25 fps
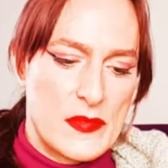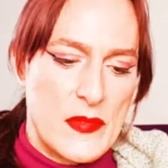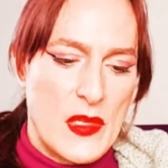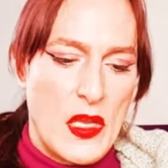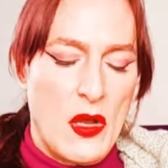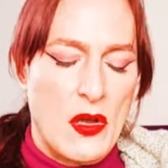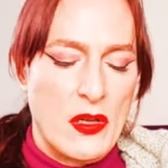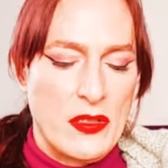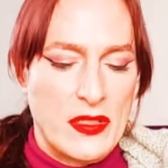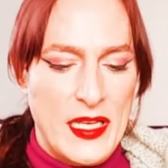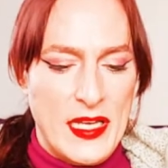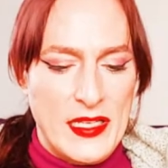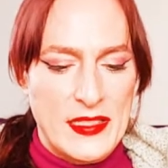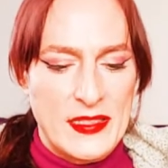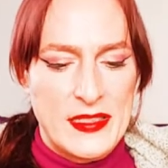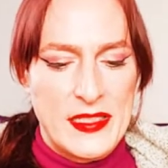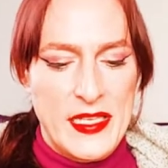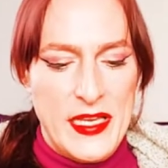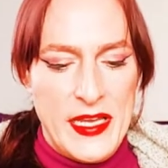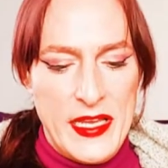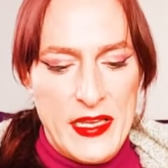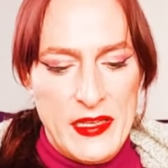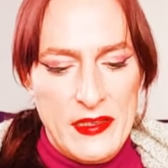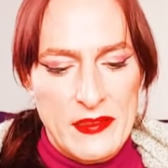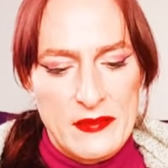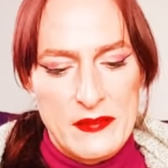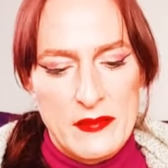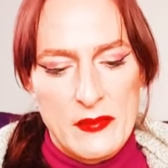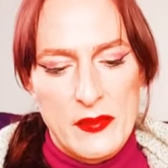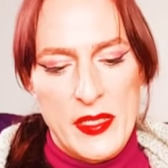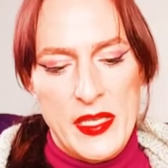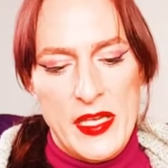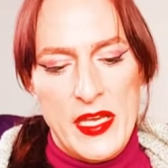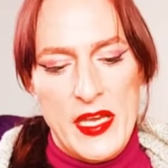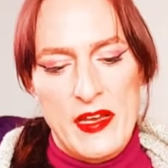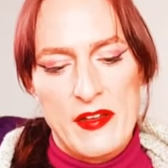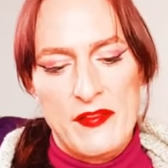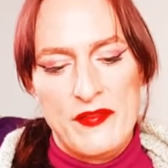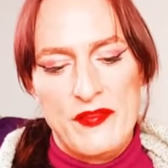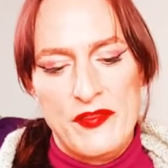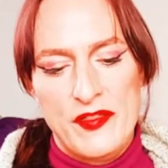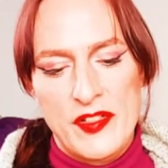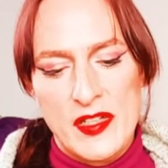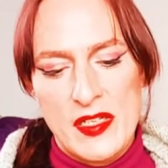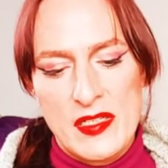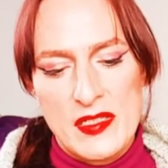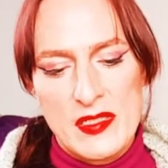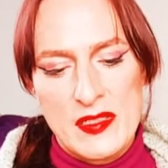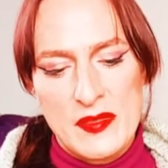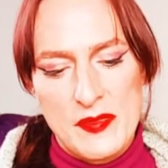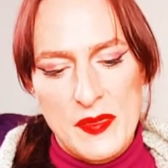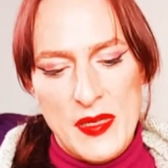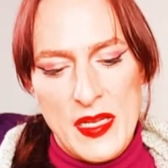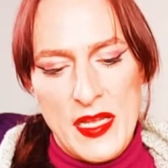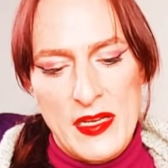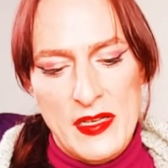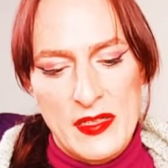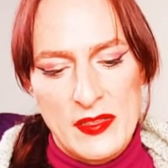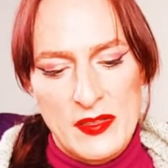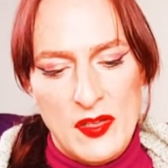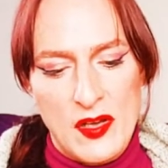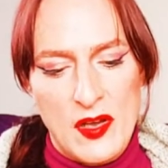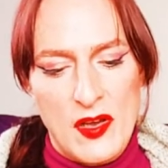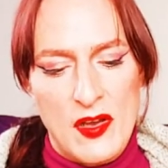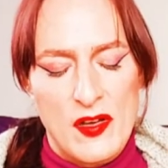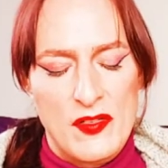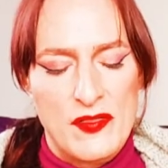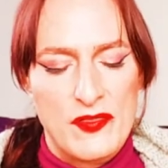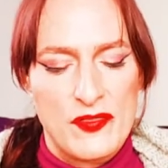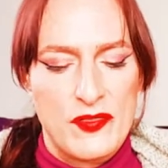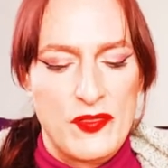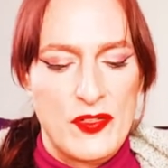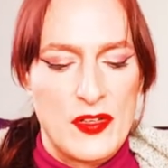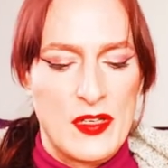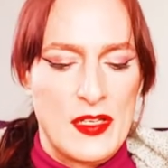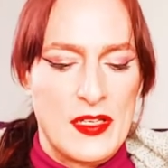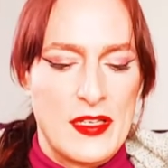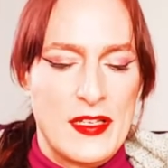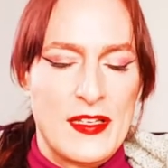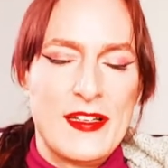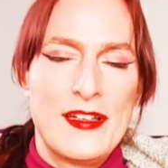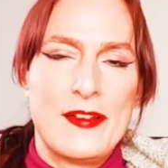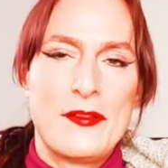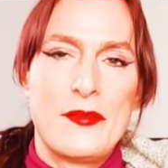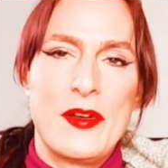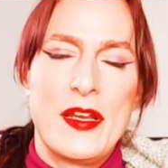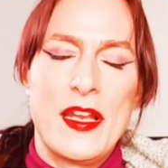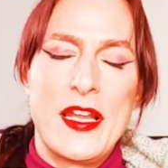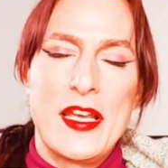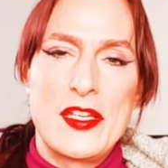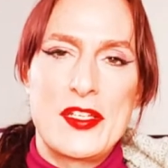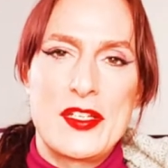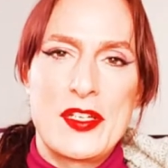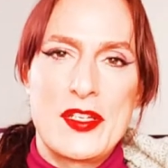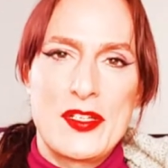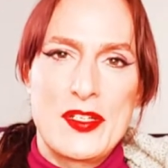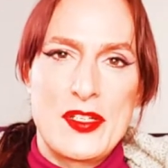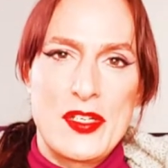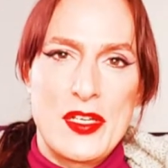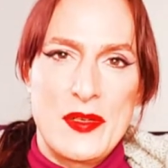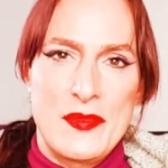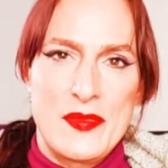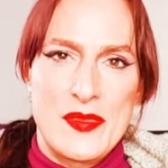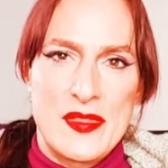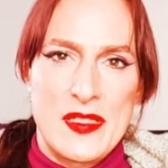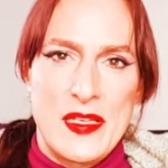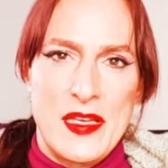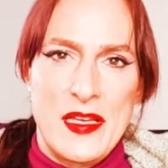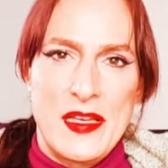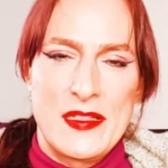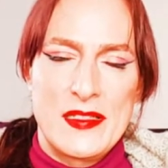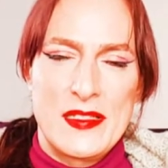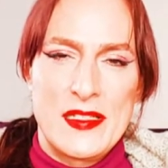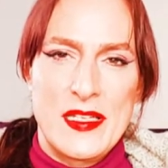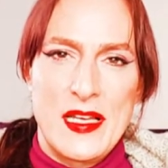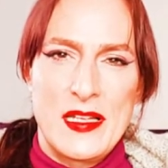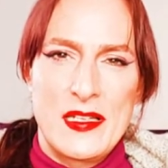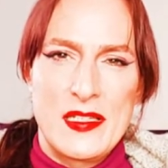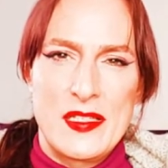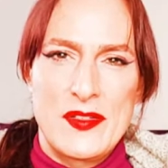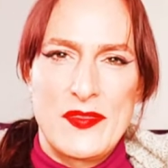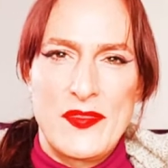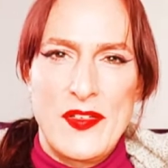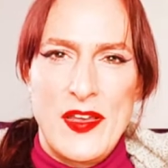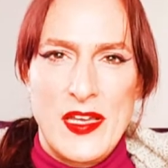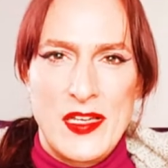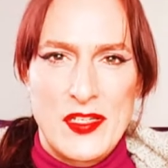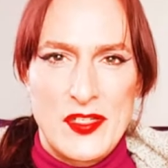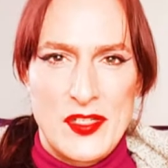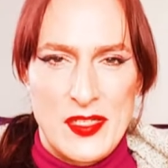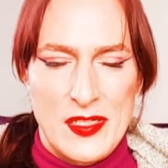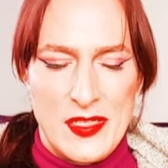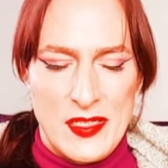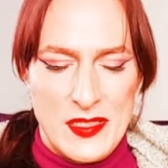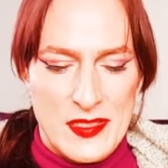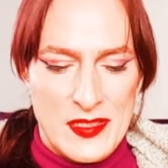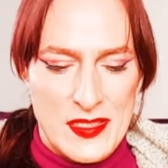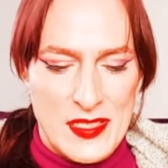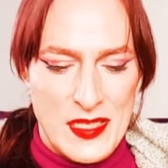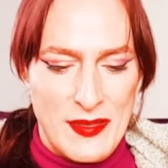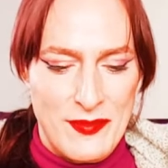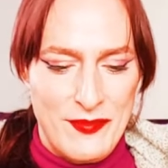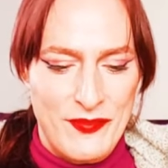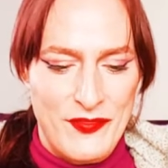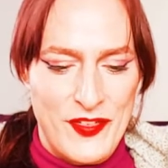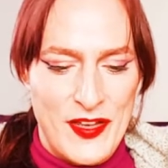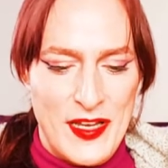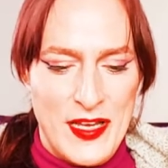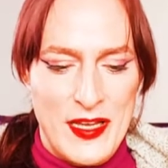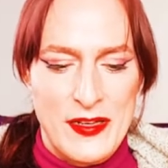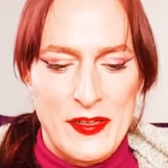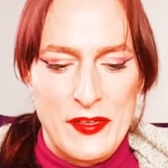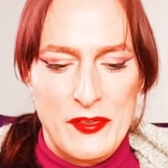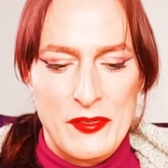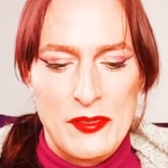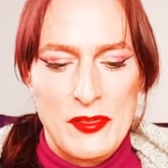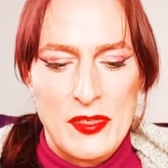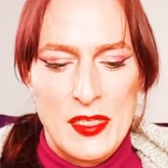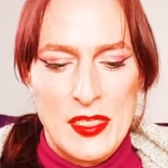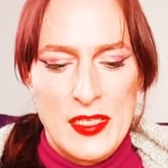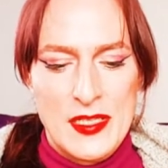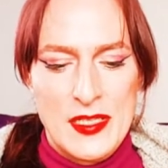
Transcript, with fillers: on that day, we have Venus, planet of relationships and satisfaction and self-value